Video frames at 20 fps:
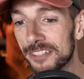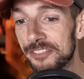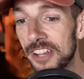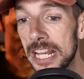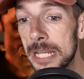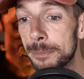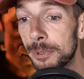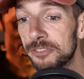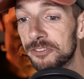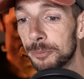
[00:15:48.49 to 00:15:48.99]

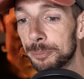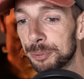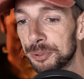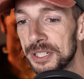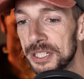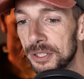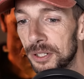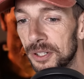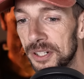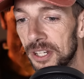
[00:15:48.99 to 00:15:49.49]
available for
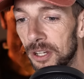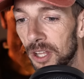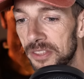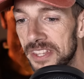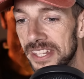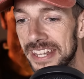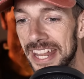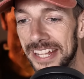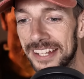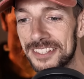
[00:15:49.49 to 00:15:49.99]
pre-order on
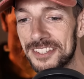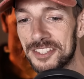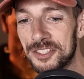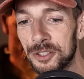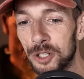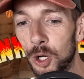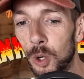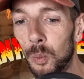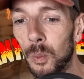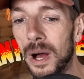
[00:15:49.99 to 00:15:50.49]
the NECA
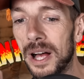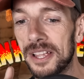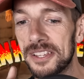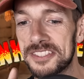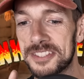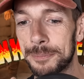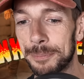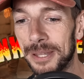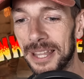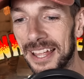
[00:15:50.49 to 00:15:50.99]
store while
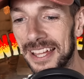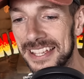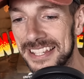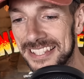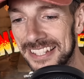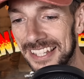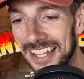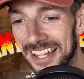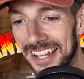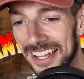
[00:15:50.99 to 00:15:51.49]

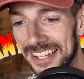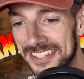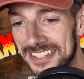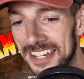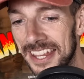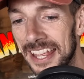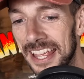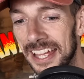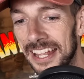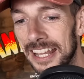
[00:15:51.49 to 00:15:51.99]
supplies last.